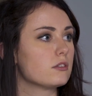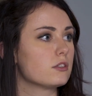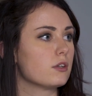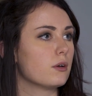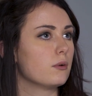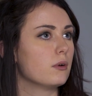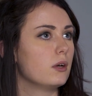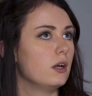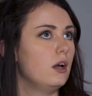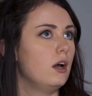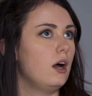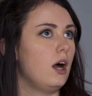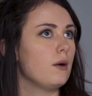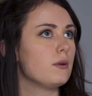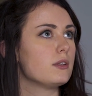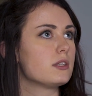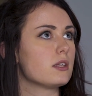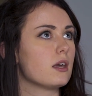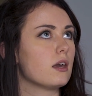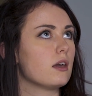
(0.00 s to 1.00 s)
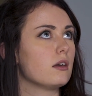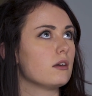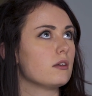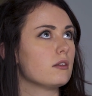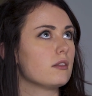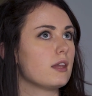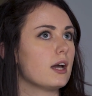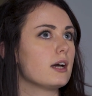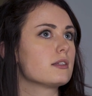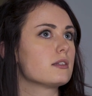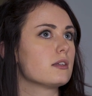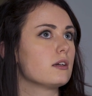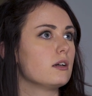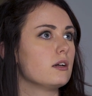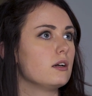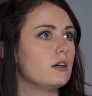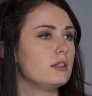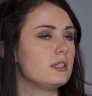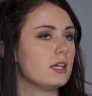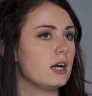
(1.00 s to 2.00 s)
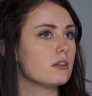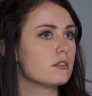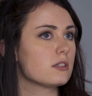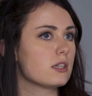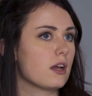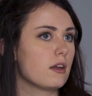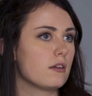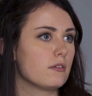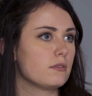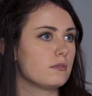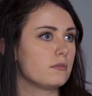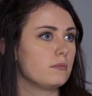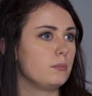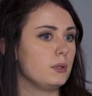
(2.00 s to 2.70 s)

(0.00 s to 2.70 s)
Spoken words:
So I would say that's a downside of